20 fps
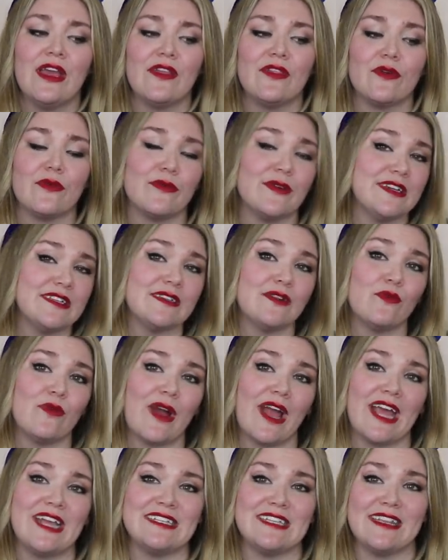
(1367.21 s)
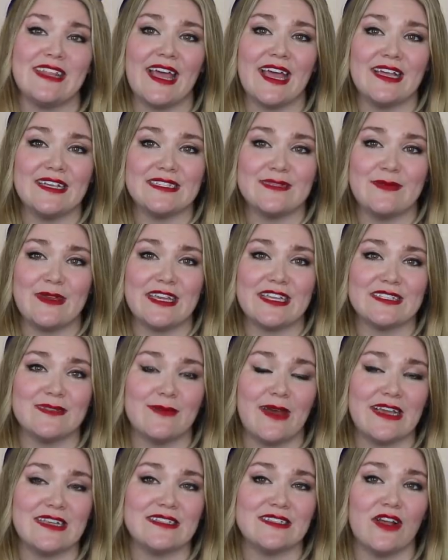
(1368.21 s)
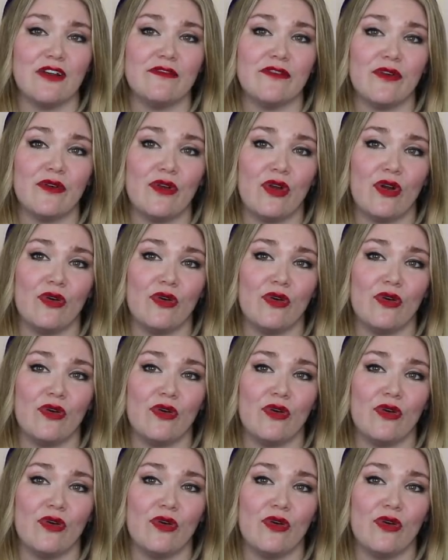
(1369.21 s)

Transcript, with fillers: And the reason why I did that is because my cell phone